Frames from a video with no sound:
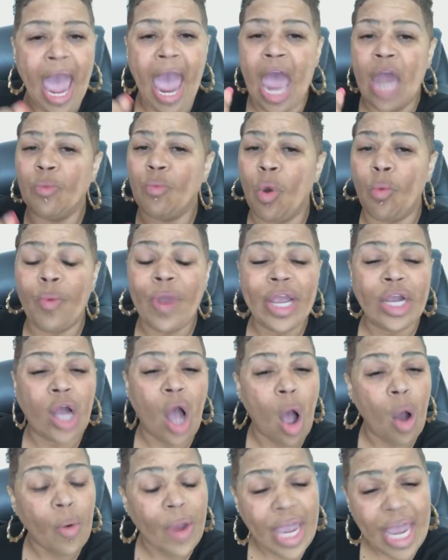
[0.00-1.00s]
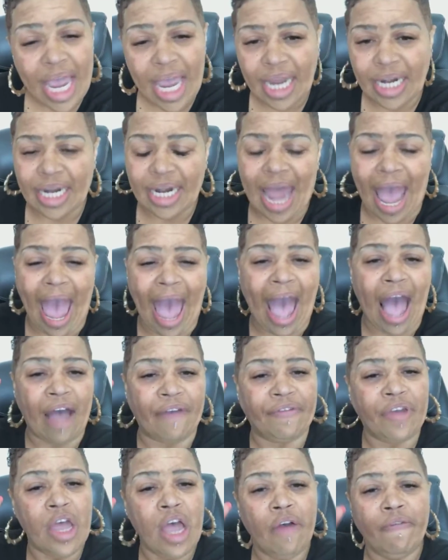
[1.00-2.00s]
And when we go in and
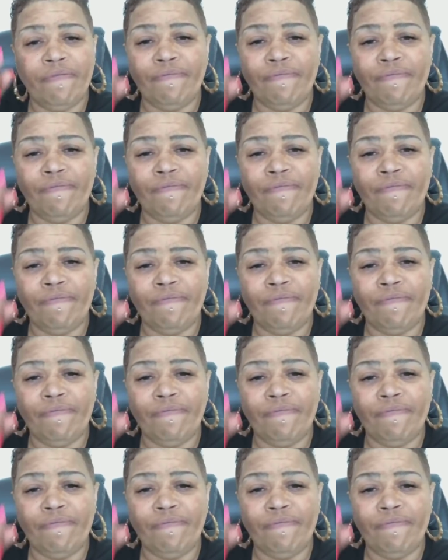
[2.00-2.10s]
have